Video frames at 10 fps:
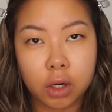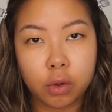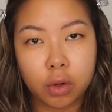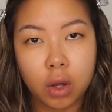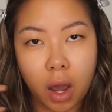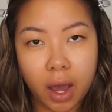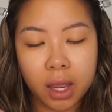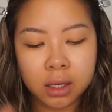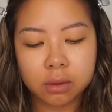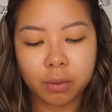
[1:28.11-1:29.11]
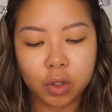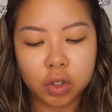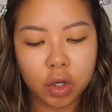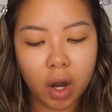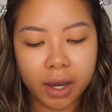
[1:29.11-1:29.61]
a good guide when you
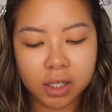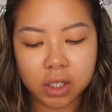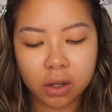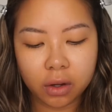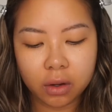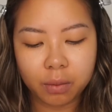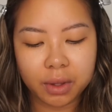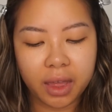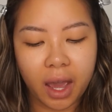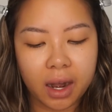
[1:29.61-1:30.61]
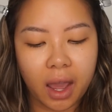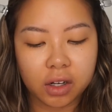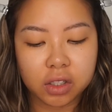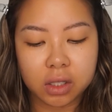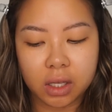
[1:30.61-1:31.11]
do your eyeshadow without
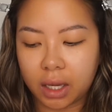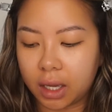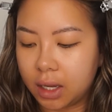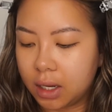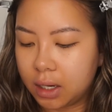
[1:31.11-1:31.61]
actually